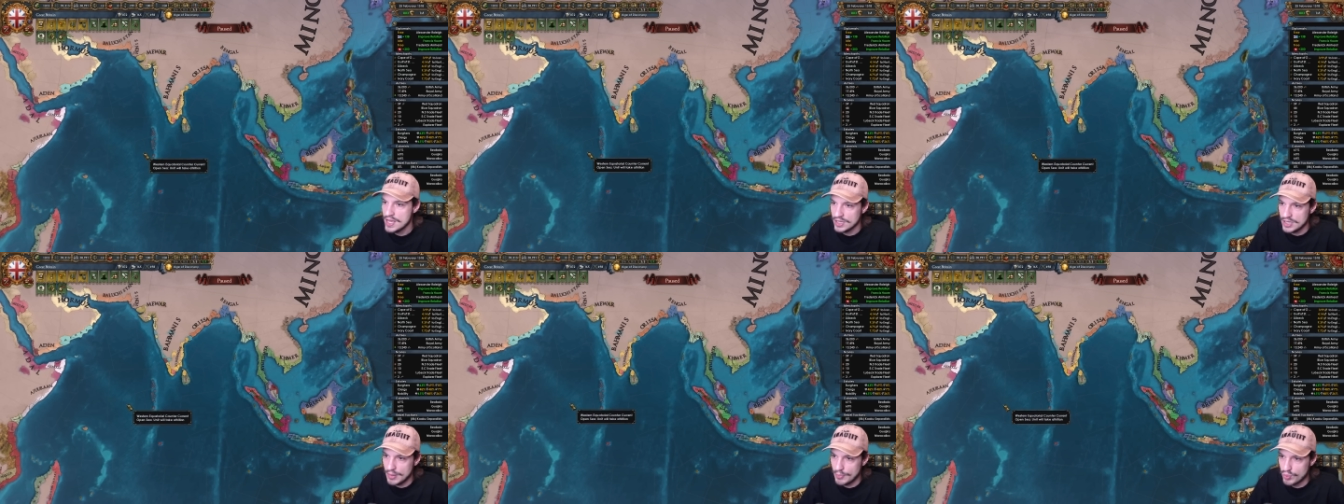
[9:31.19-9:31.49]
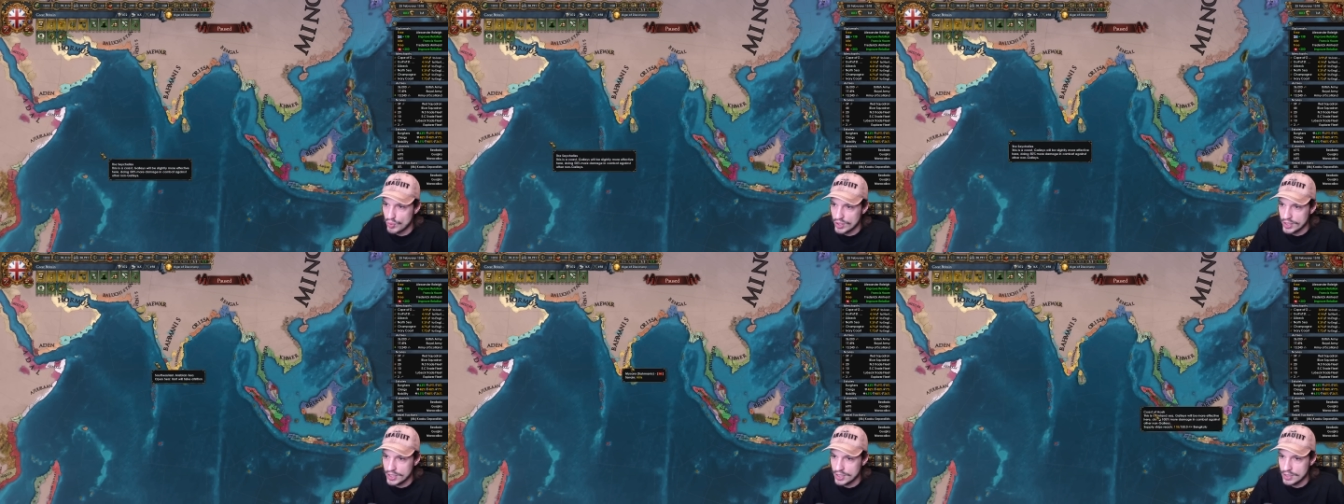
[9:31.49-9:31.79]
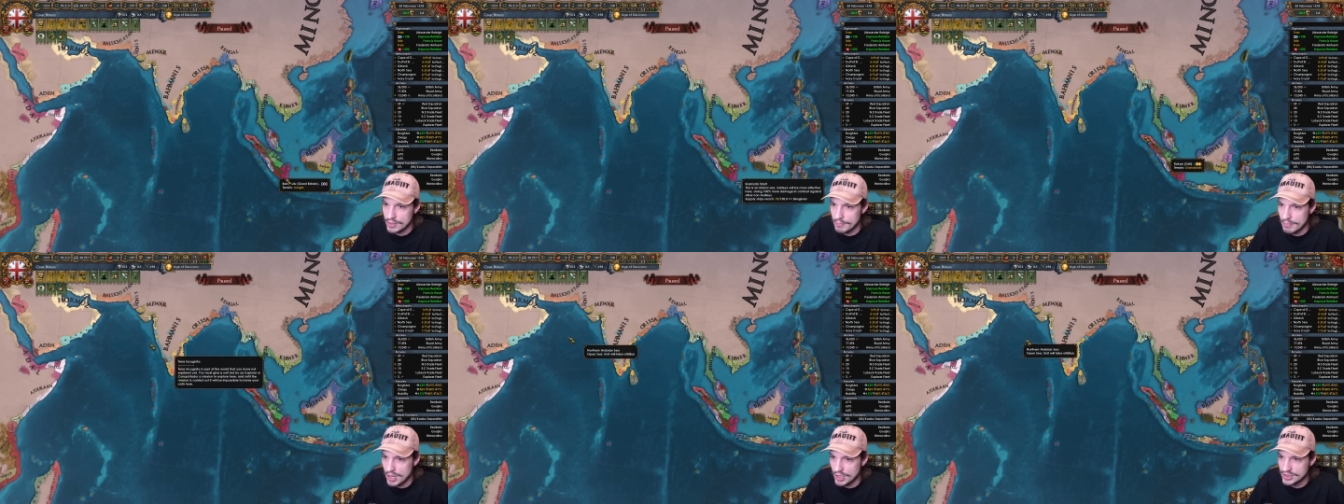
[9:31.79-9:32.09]
to bring
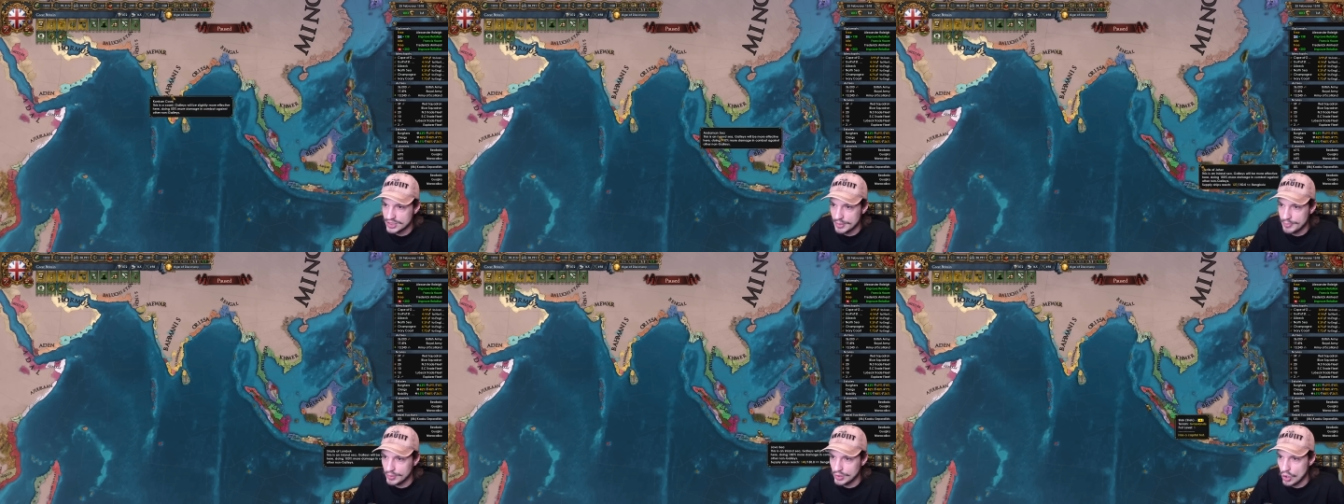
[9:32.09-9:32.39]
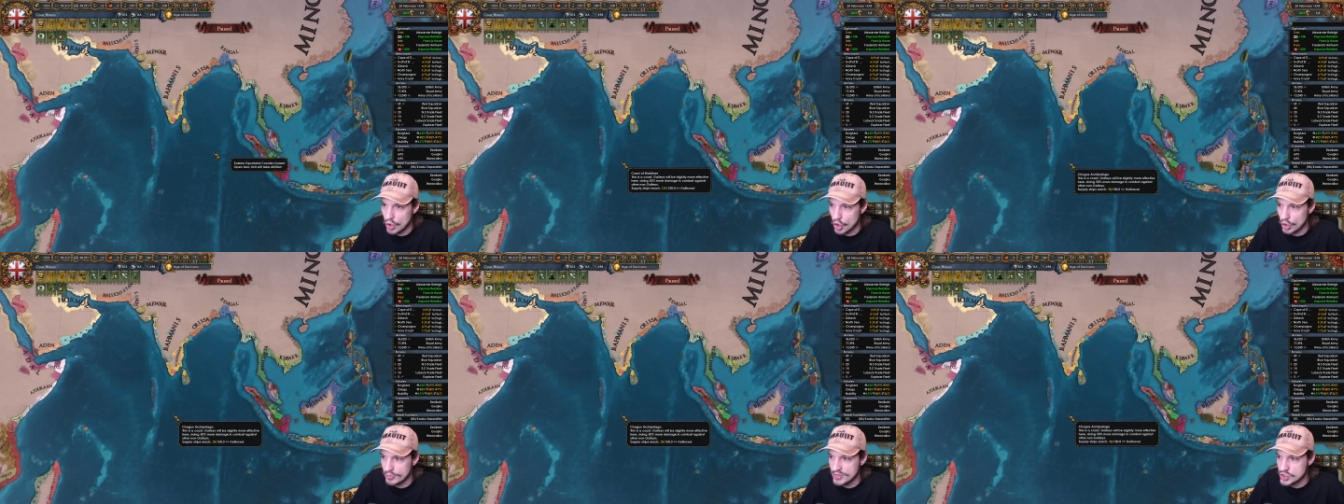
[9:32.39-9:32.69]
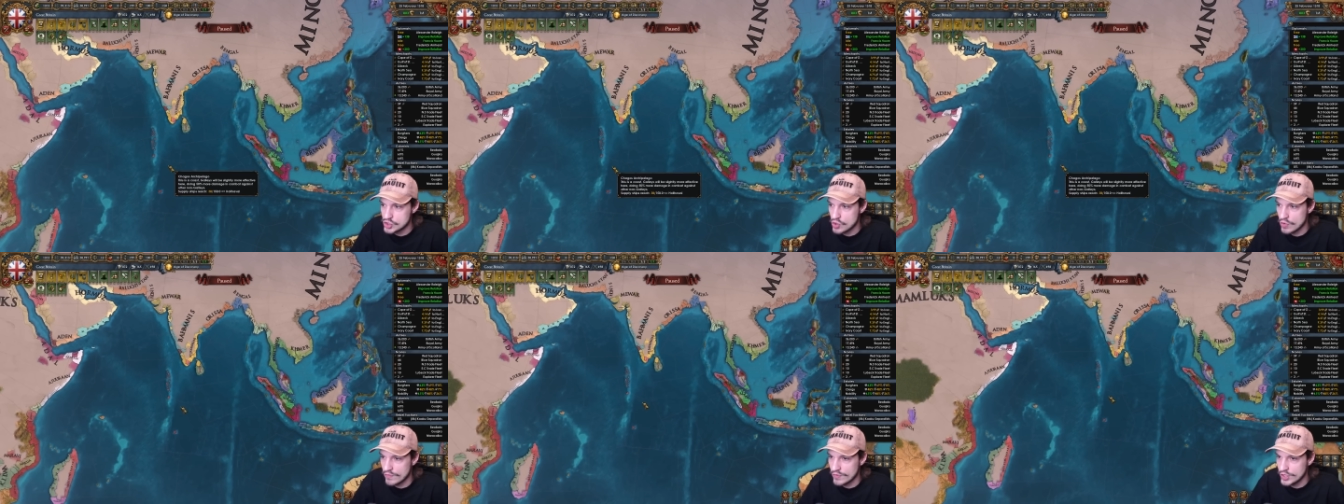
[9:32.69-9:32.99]
in multiple
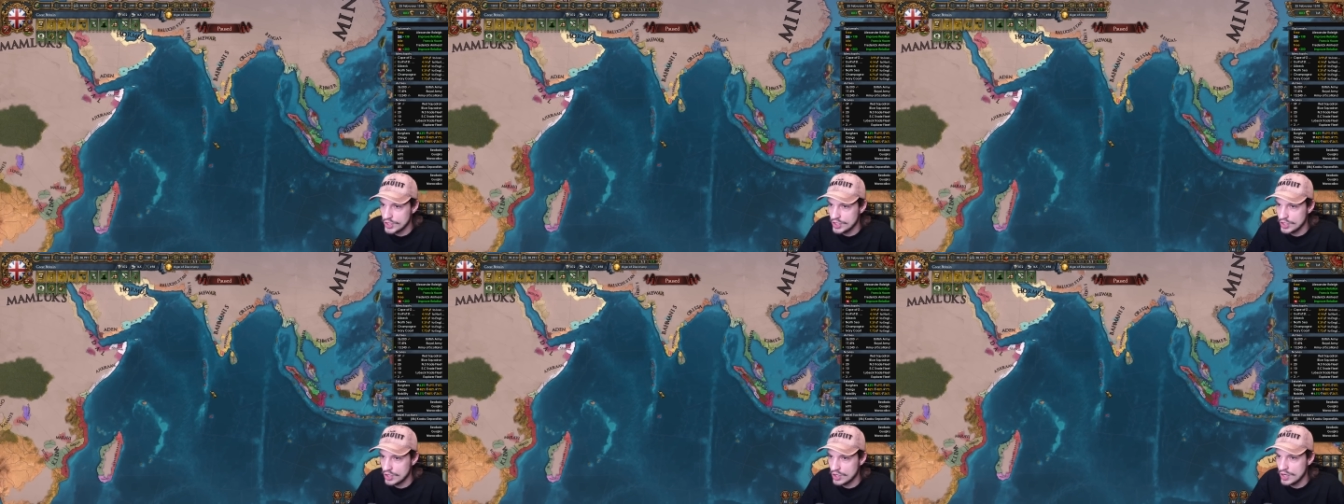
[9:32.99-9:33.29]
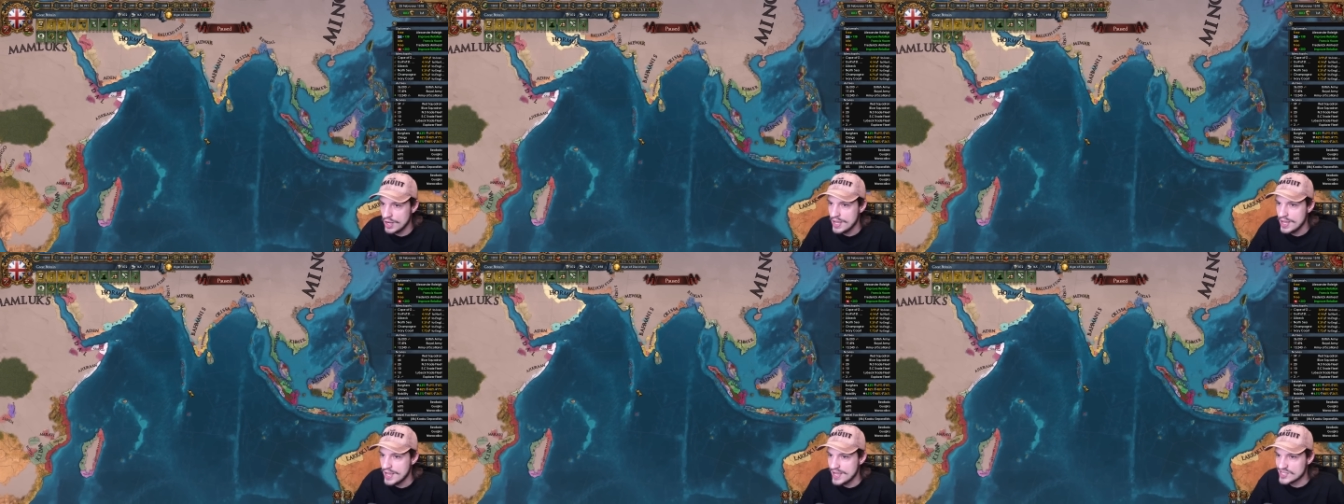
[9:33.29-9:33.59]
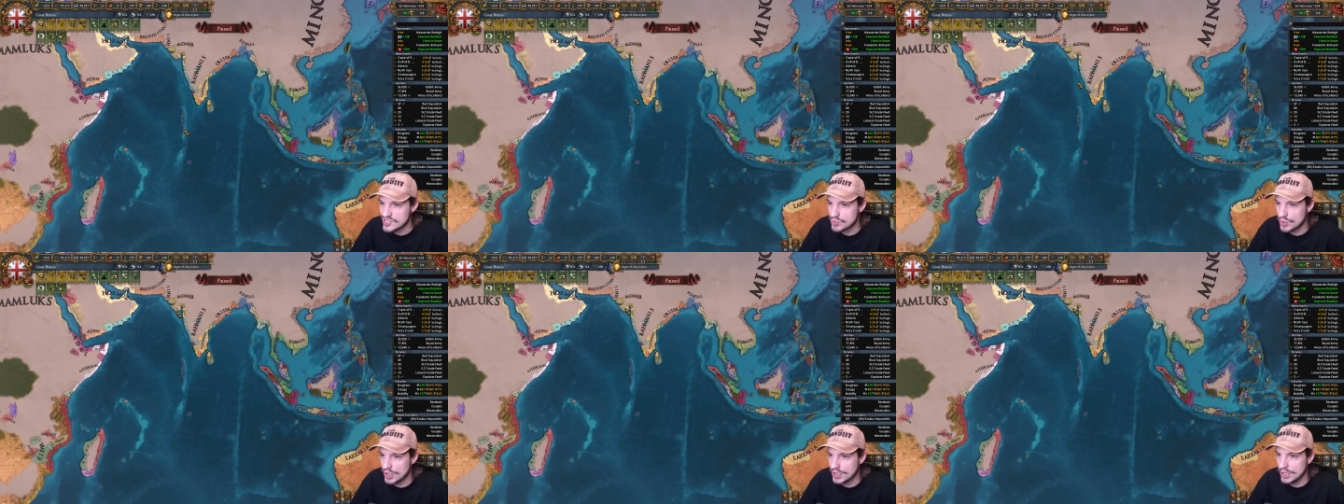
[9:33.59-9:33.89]
armies over here,
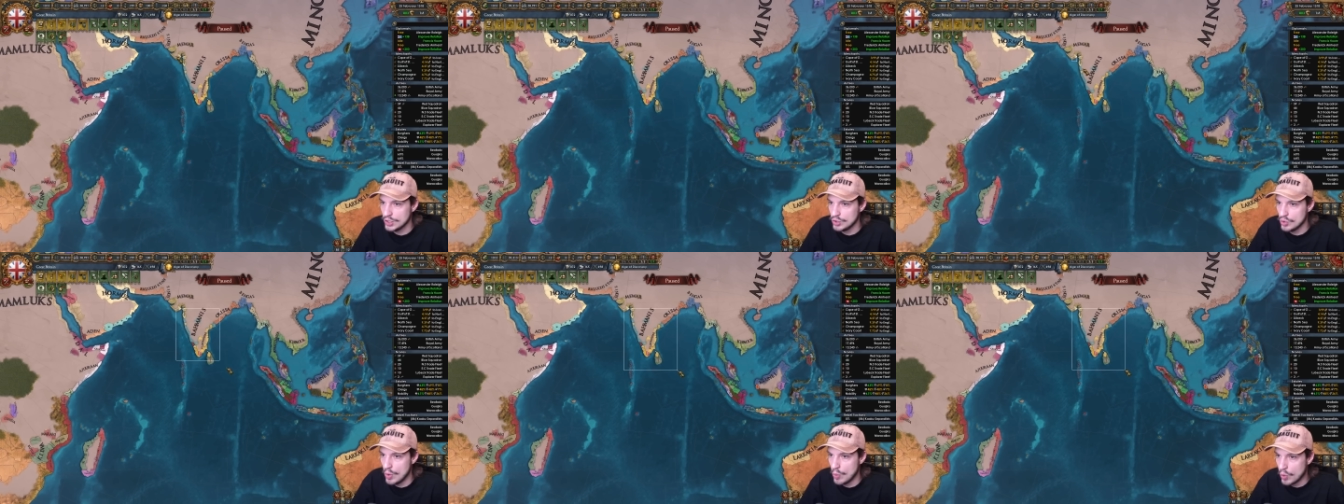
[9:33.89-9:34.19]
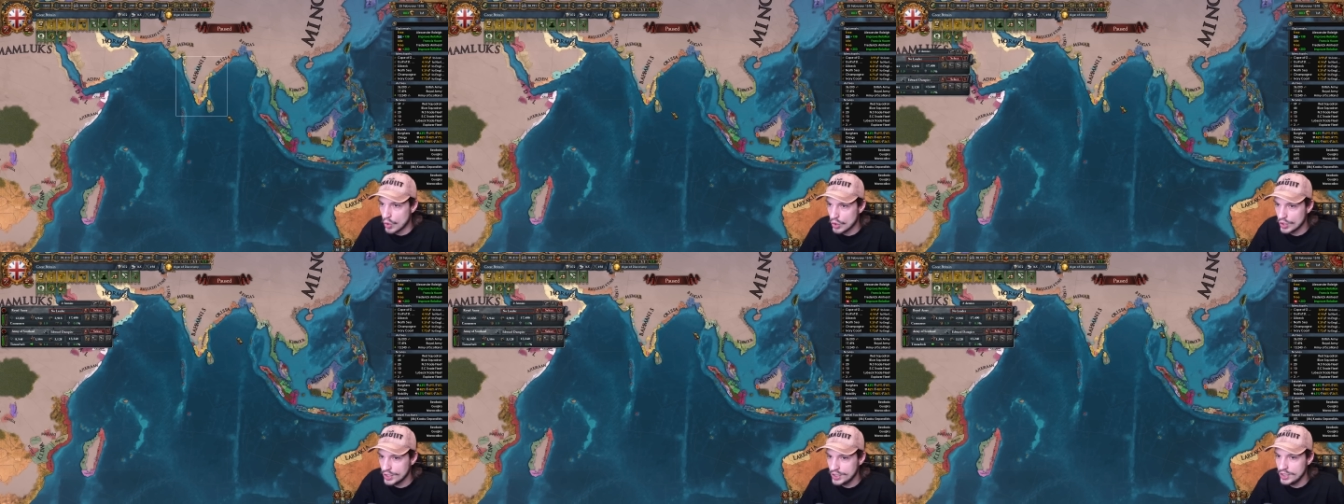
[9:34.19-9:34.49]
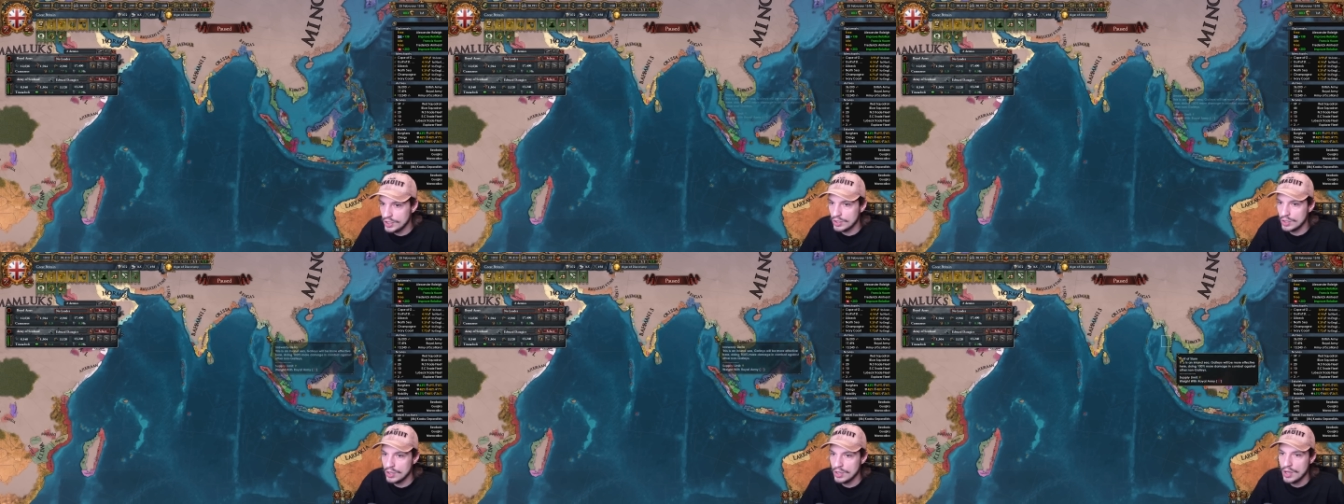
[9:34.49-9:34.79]
is we're gonna do a war
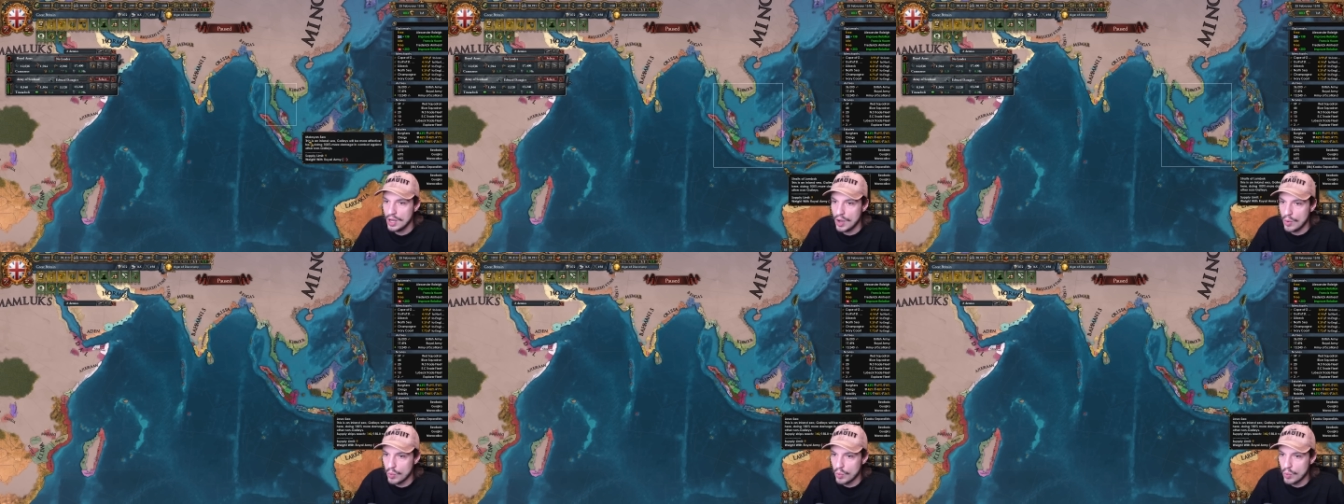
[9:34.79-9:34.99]
here,